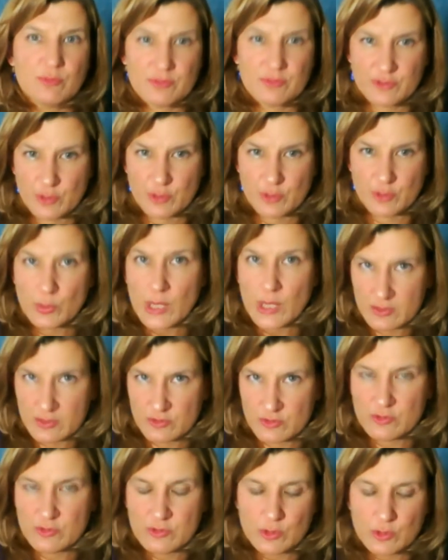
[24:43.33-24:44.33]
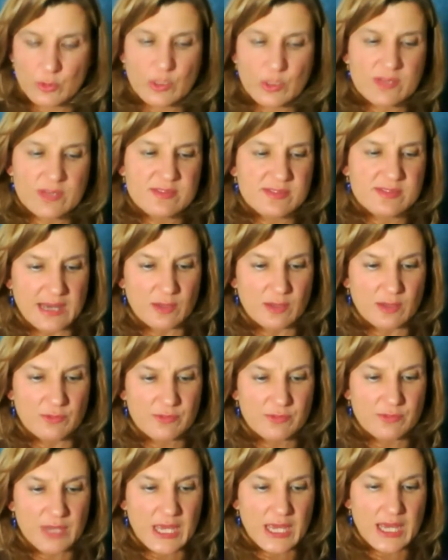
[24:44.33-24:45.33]
to her to do
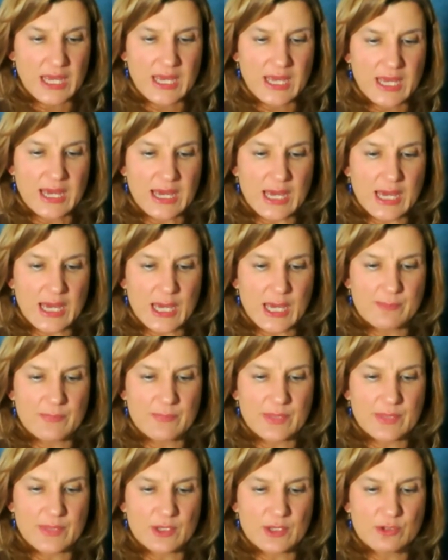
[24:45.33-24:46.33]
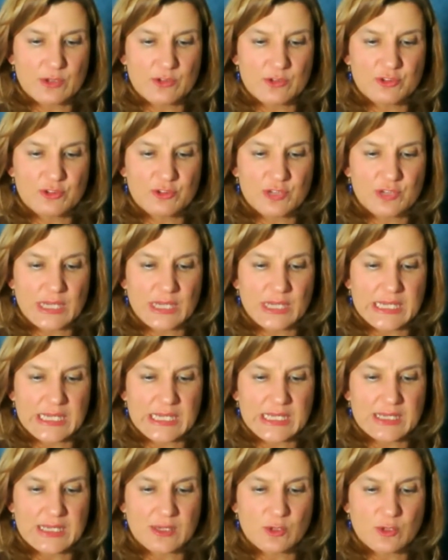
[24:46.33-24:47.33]
herself,
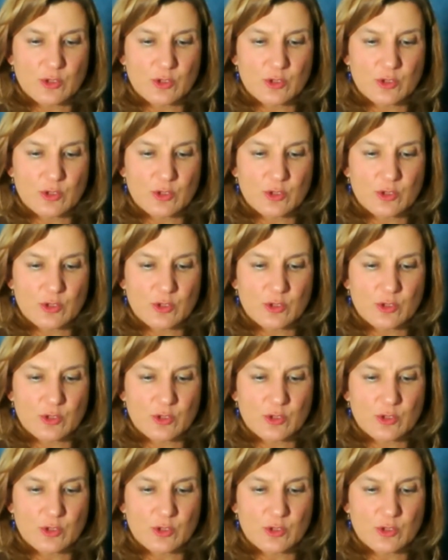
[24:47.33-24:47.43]
She